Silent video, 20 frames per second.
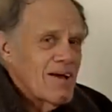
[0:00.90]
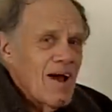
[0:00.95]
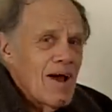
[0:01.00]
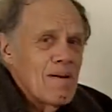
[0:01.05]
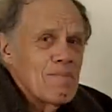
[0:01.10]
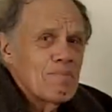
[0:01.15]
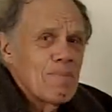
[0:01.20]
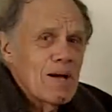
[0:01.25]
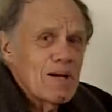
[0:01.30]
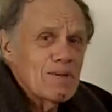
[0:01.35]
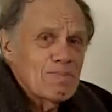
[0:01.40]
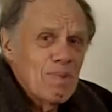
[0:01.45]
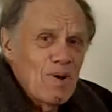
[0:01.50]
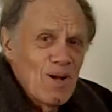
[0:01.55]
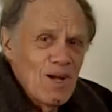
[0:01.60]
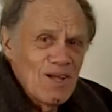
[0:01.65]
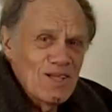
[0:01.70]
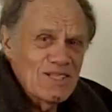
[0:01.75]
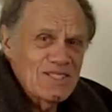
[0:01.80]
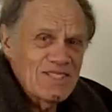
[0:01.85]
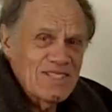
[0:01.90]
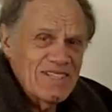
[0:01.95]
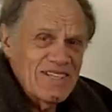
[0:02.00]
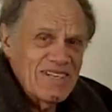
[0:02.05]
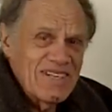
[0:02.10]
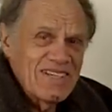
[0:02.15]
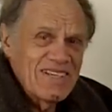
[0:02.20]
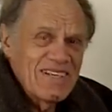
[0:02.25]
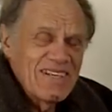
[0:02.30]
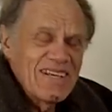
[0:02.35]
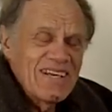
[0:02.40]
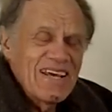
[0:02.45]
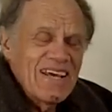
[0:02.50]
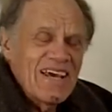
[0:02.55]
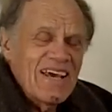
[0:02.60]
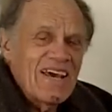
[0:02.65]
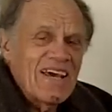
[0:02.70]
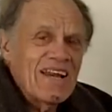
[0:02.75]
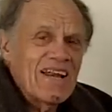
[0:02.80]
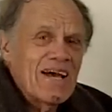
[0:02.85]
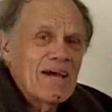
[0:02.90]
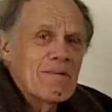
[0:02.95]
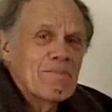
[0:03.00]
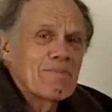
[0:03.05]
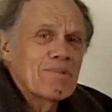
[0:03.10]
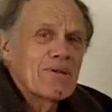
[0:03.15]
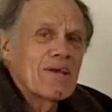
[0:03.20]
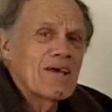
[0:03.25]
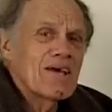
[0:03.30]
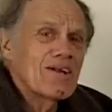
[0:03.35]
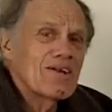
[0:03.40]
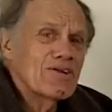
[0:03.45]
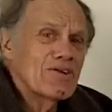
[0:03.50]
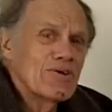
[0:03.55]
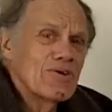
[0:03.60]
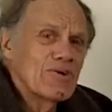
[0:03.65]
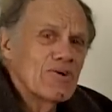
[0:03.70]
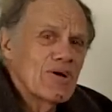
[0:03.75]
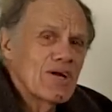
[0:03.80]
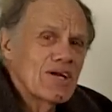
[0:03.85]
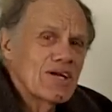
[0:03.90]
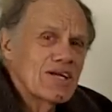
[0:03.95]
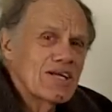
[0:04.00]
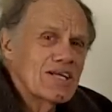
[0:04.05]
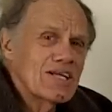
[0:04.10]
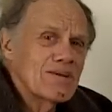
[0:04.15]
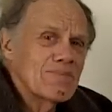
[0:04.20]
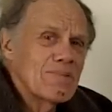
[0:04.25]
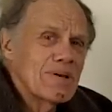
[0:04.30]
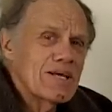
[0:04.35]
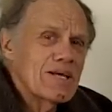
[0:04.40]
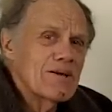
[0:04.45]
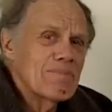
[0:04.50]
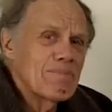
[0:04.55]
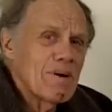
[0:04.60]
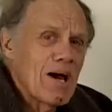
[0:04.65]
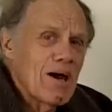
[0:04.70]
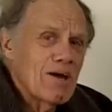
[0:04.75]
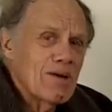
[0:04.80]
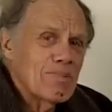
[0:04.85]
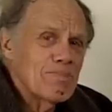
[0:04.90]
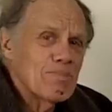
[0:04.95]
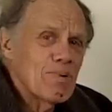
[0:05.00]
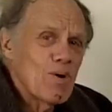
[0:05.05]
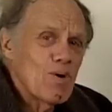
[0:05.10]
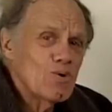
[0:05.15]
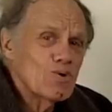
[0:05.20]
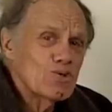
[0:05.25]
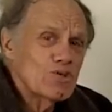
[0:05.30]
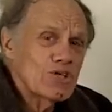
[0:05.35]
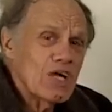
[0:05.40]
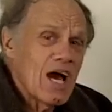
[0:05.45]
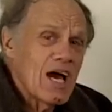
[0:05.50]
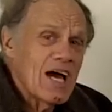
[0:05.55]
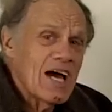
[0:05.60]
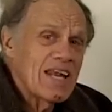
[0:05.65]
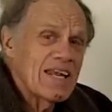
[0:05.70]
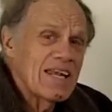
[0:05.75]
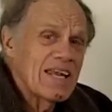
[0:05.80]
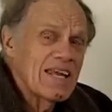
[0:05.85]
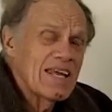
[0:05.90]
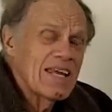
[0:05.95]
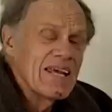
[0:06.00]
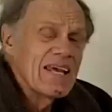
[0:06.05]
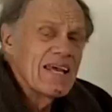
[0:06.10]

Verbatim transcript: I'm Buck Paulson, and I'm telling you a little bit about a pochade,